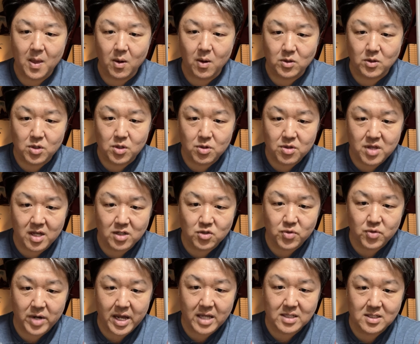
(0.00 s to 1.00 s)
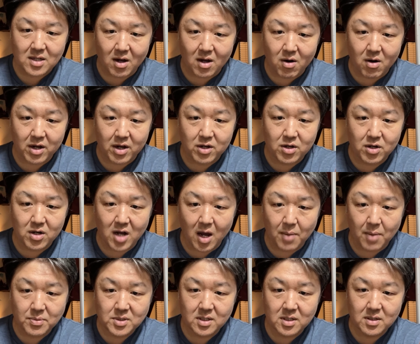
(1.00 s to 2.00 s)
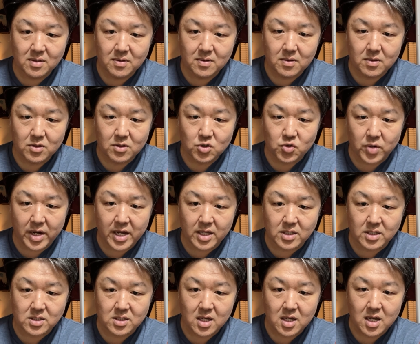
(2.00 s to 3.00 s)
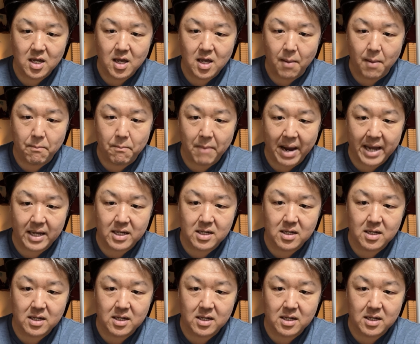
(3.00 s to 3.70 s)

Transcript: Do you think trades are a good option? Trades. Mike,